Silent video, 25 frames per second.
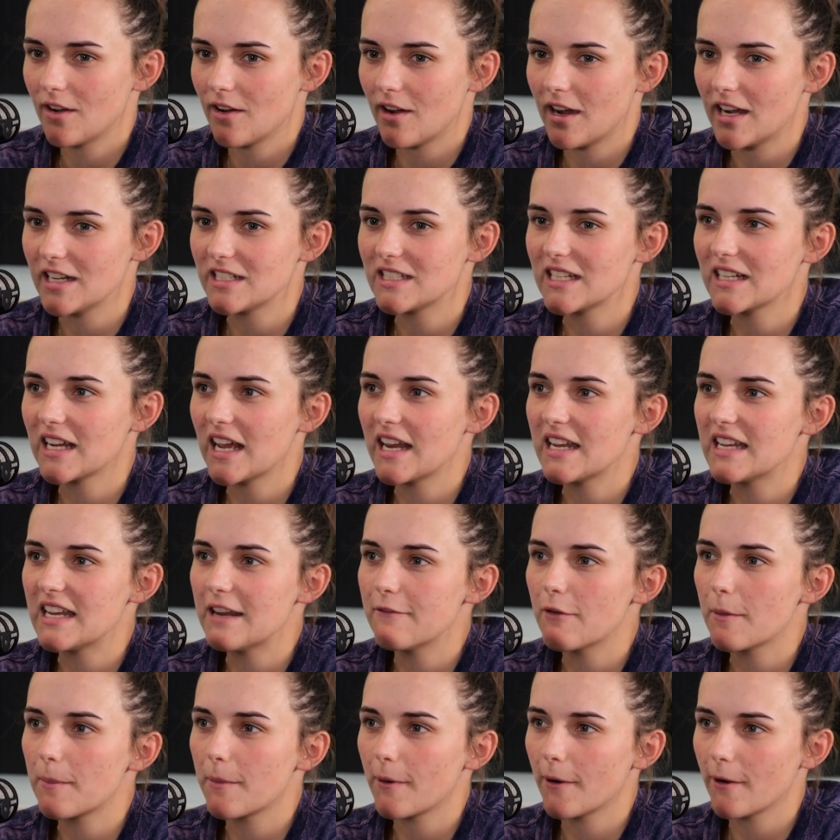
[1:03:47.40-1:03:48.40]
I think I'd
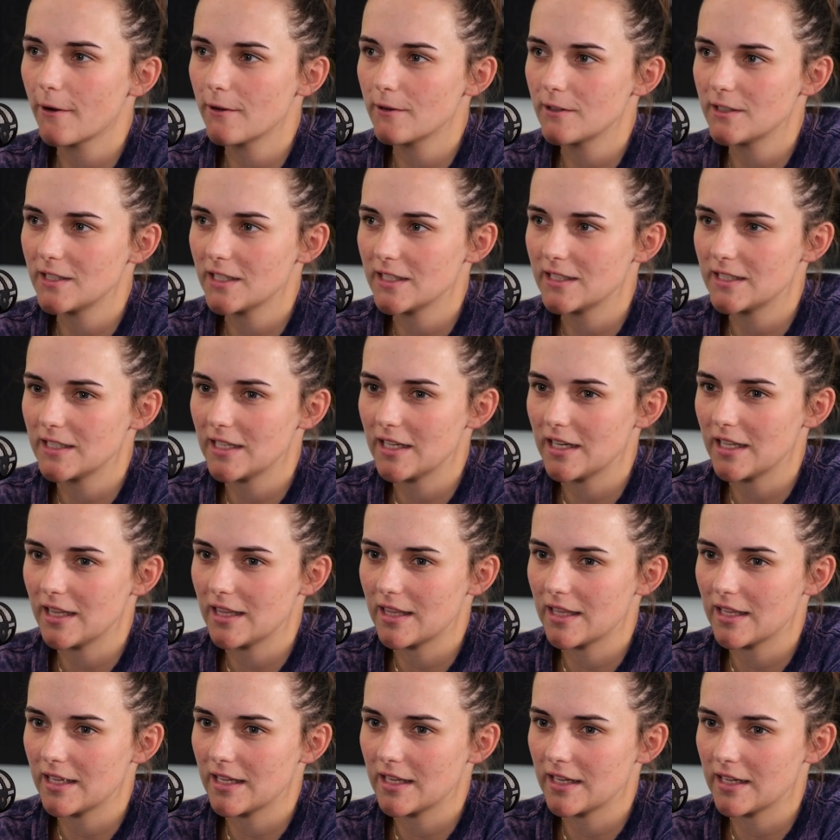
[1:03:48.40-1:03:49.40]
never processed
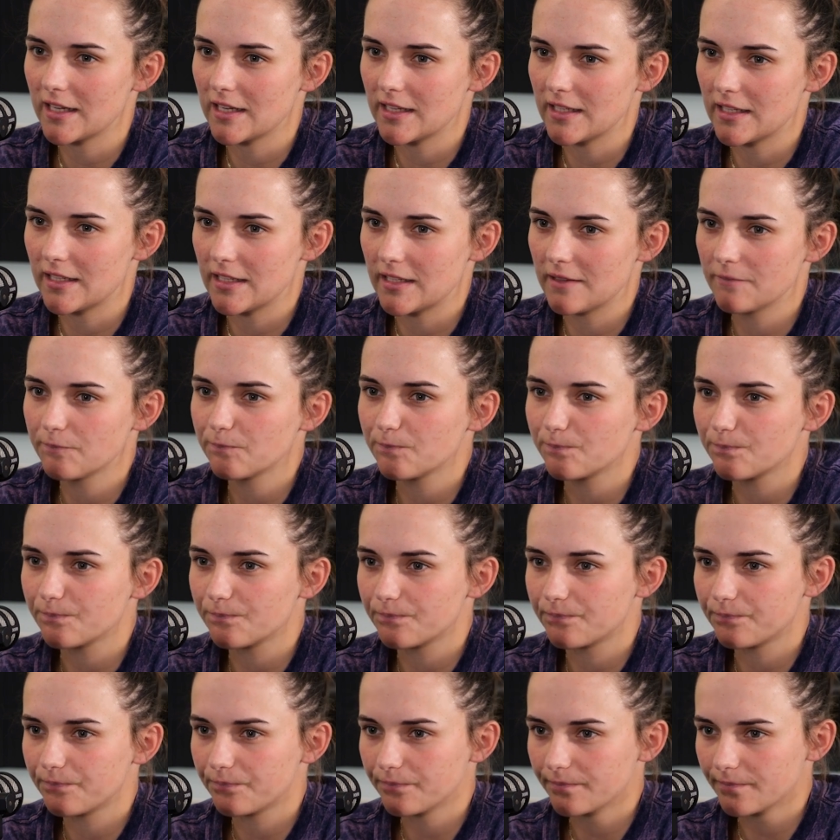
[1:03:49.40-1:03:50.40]
anything, and
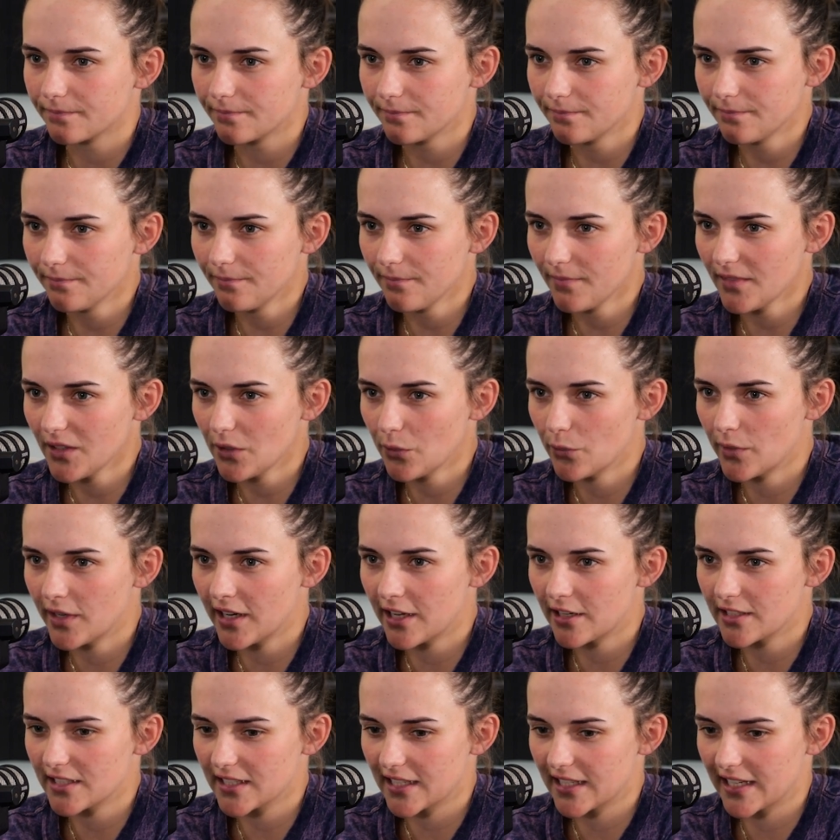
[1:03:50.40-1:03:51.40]
when
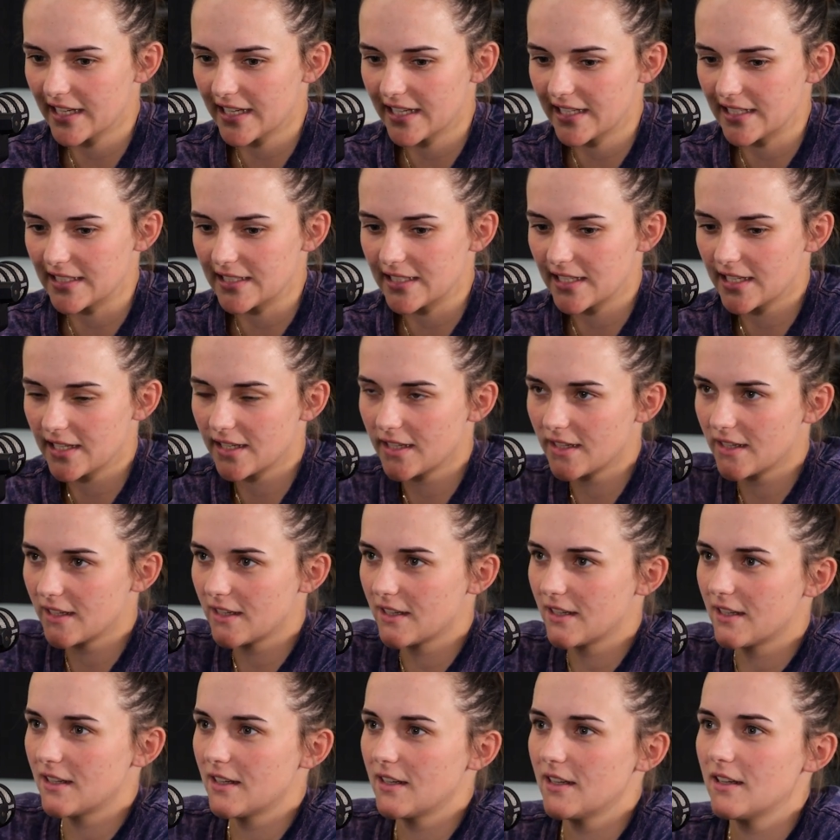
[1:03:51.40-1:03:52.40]
I was a kid,
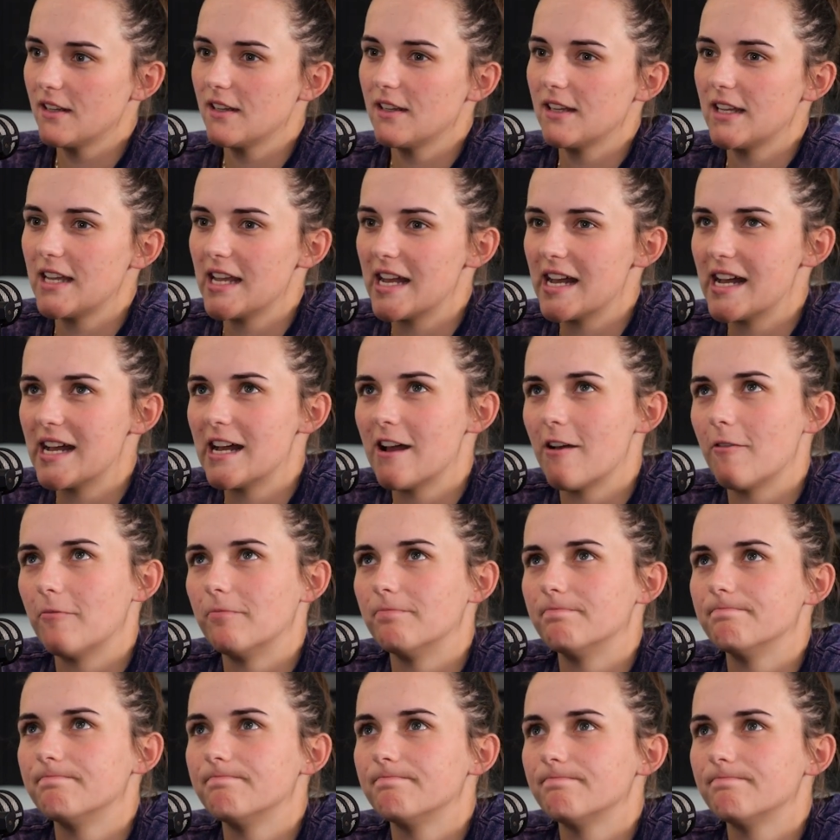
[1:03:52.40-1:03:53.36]
all